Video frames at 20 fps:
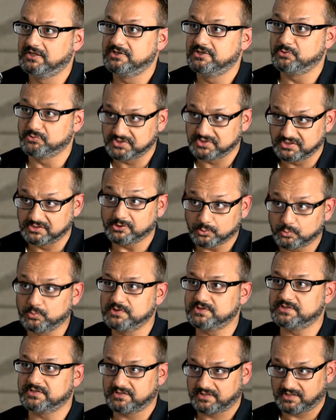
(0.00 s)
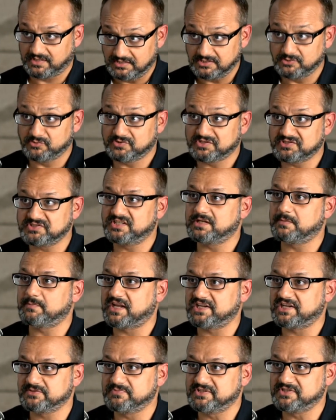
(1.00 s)
using the tools in usage data
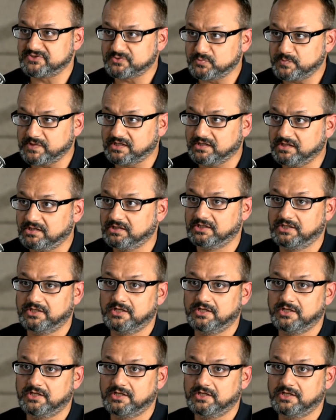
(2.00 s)
management suite,